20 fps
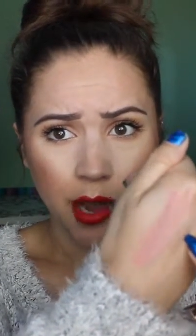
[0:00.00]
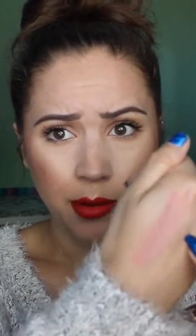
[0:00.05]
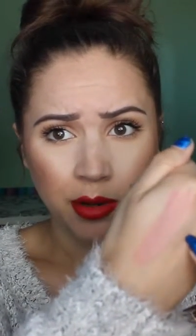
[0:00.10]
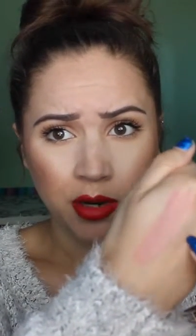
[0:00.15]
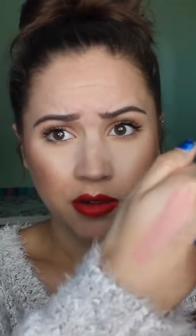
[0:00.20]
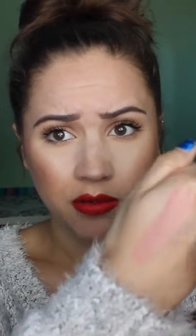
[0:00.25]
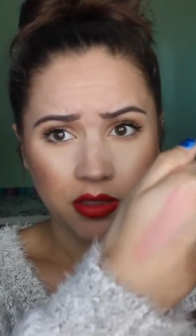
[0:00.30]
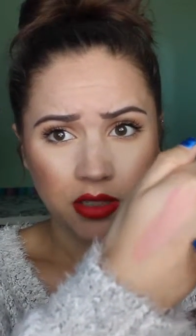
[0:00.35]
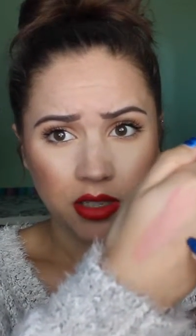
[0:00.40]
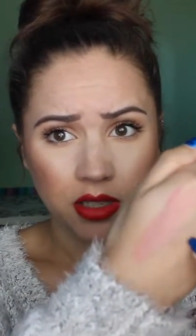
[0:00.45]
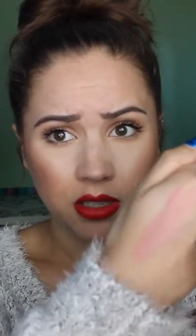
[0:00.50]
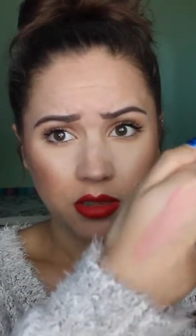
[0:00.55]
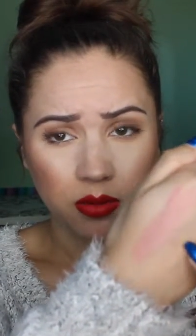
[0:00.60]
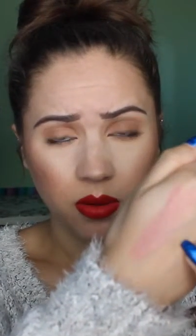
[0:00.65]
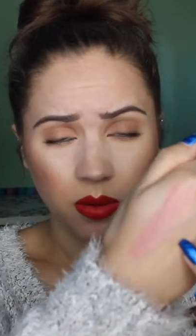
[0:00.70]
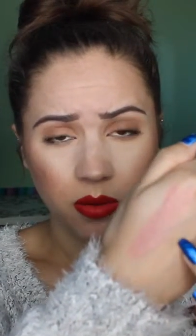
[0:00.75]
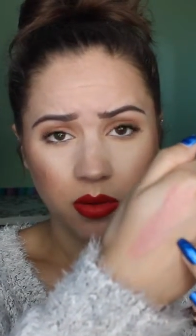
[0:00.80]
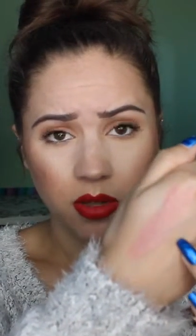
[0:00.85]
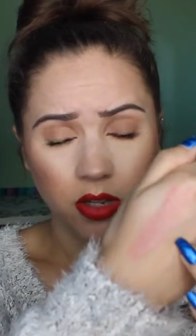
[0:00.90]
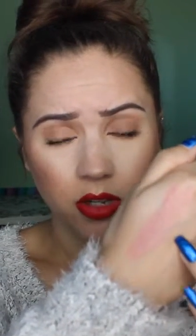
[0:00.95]
I mean obviously this
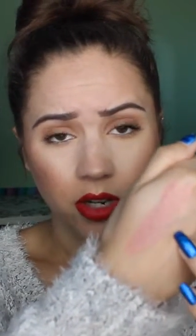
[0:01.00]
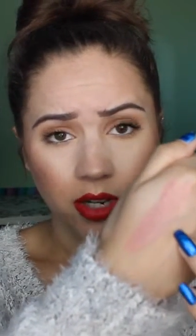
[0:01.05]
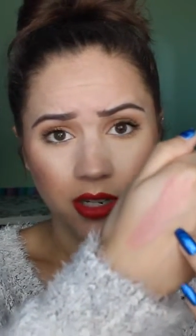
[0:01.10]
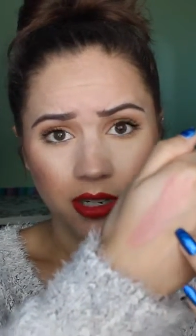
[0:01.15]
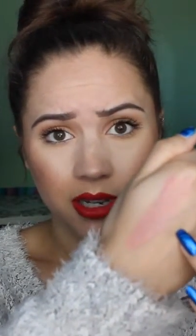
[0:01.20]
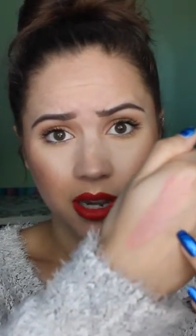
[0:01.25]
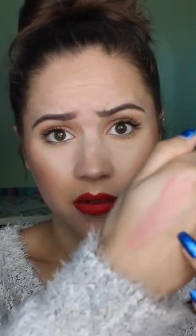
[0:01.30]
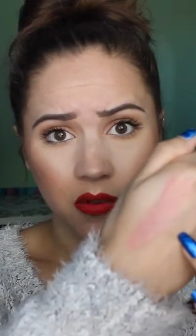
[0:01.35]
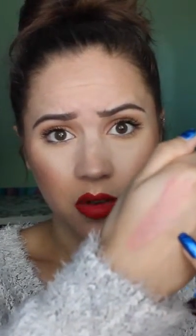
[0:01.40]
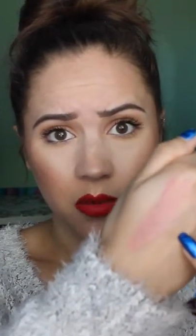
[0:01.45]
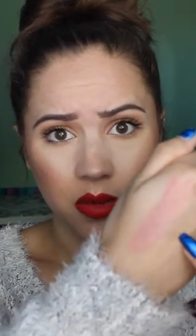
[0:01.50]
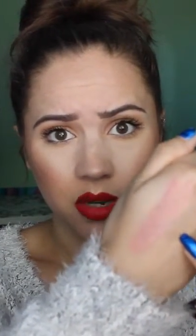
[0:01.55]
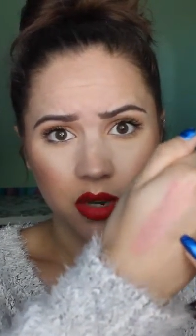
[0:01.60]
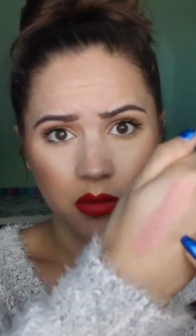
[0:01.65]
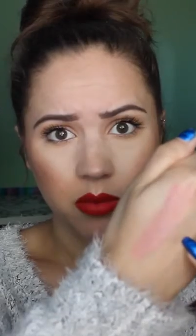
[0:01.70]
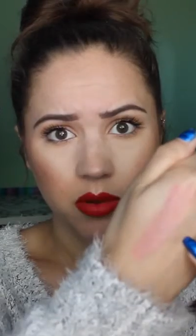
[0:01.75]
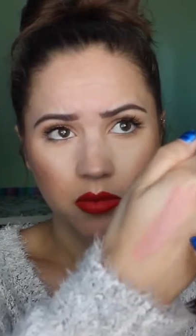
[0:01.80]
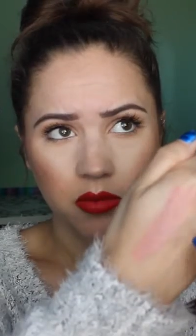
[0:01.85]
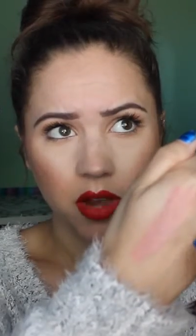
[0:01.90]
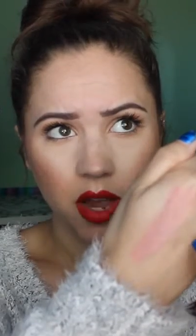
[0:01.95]
probably look great on
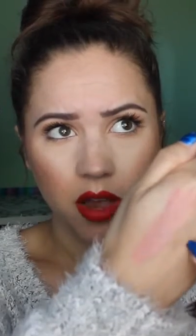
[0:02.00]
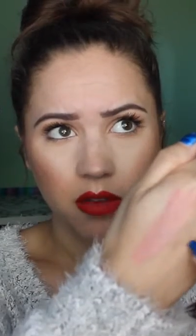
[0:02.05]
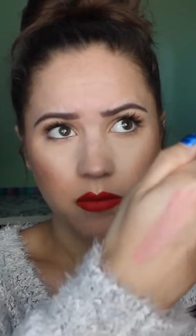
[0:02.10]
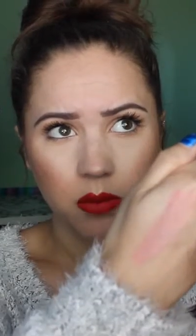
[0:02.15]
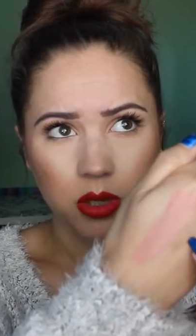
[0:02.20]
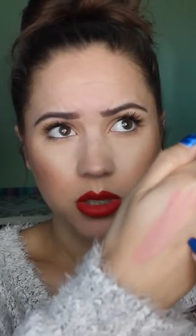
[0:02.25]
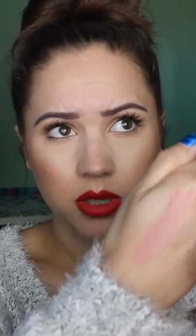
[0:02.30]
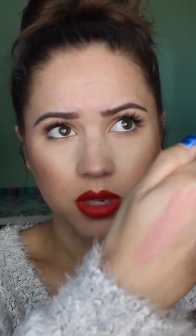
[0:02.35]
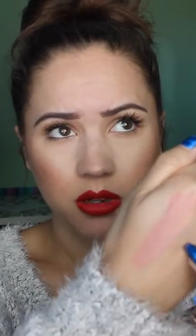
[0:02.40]
everybody but if you have more